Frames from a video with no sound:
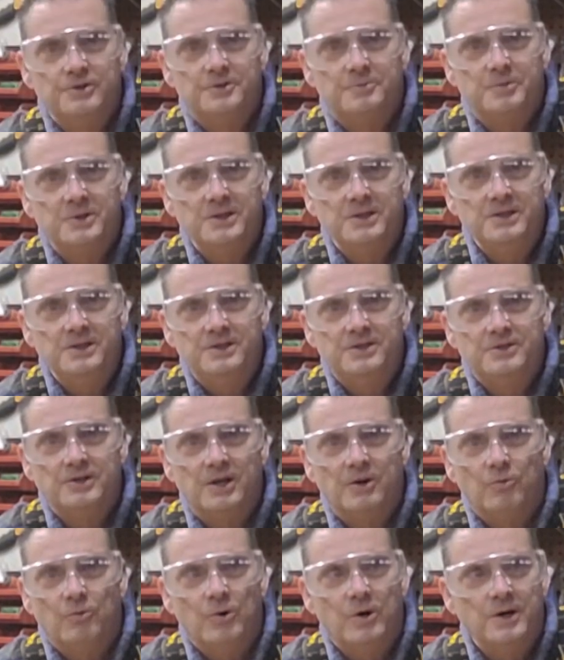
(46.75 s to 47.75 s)
speeds. You
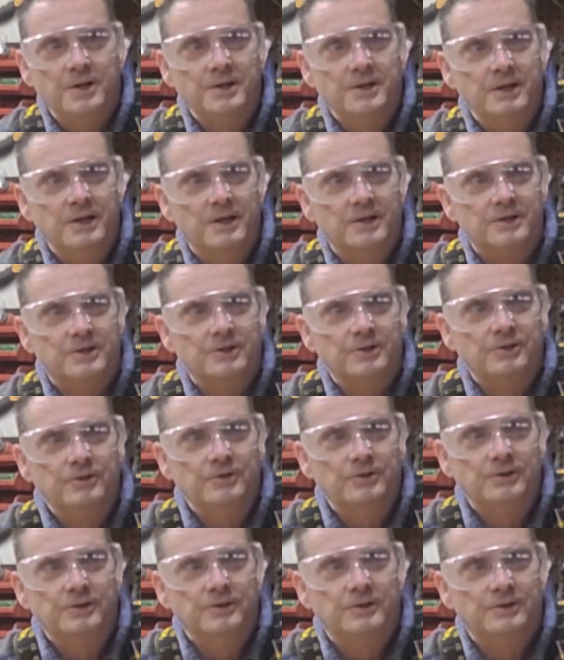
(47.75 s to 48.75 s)
got 1 and 2,
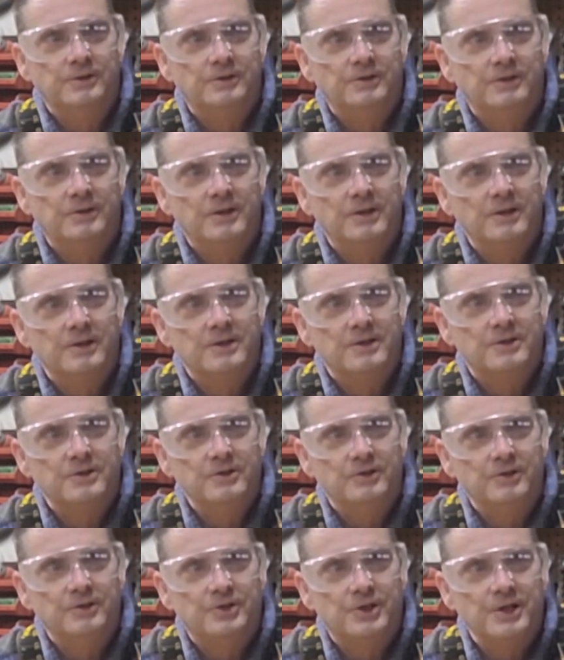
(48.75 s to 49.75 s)
so
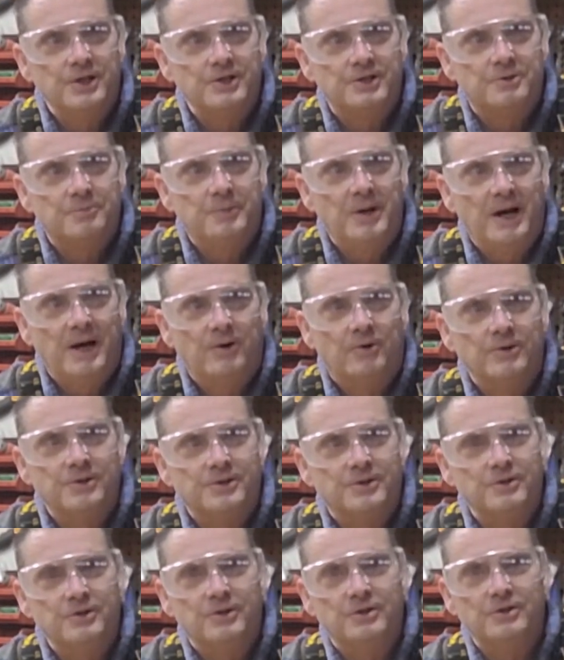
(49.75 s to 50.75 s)
you can change the power,
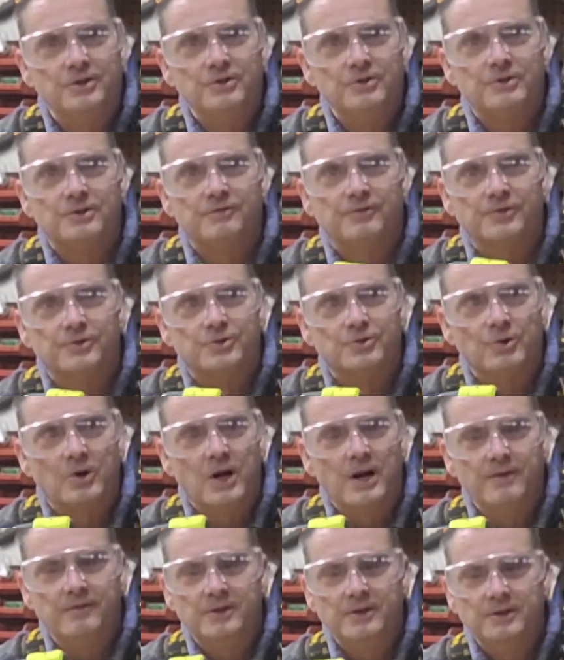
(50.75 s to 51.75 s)
so you can use it for
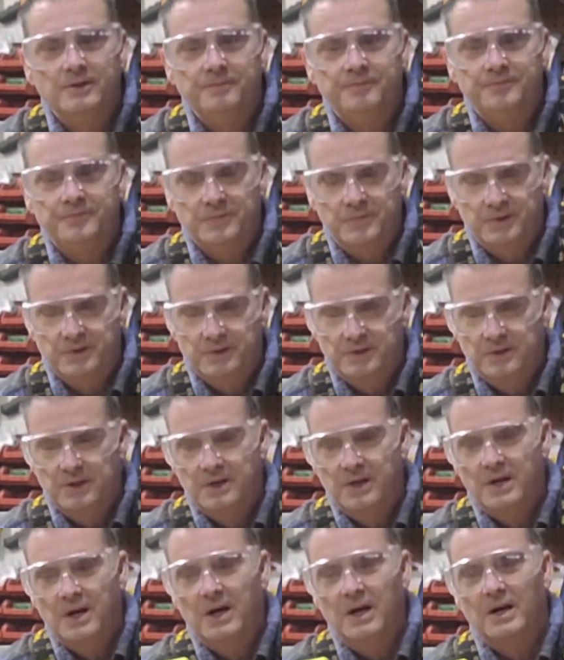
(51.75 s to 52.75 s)
driving
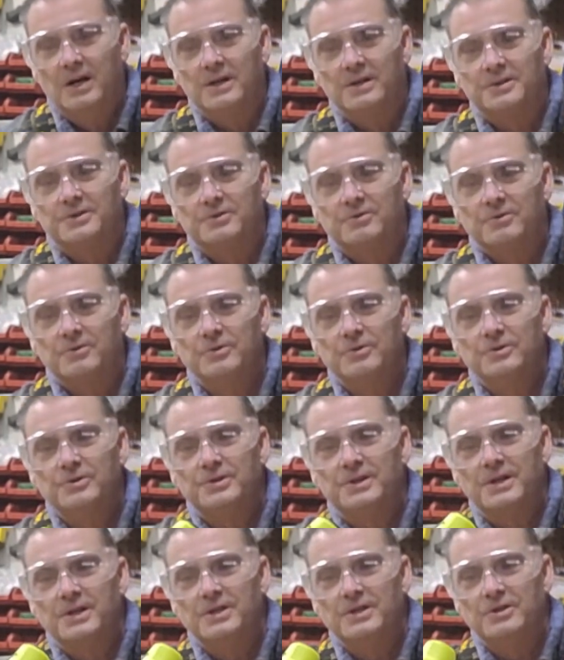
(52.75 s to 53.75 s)

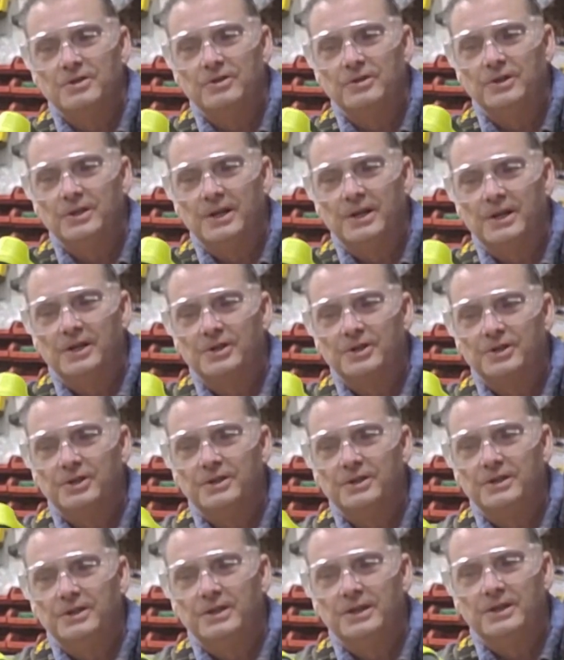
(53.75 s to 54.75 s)
screws, and you can
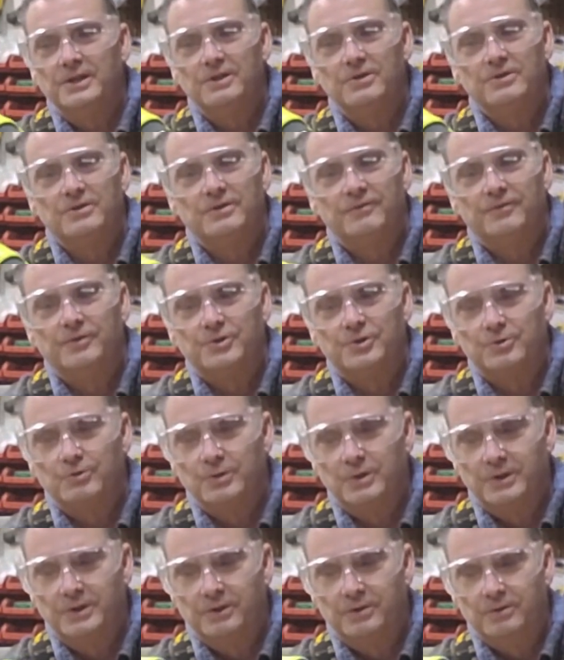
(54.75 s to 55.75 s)
actually use it for
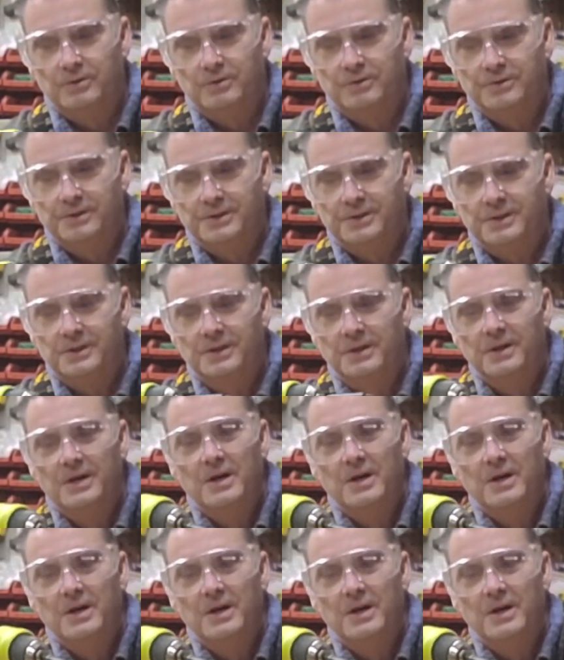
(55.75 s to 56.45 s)
drilling holes.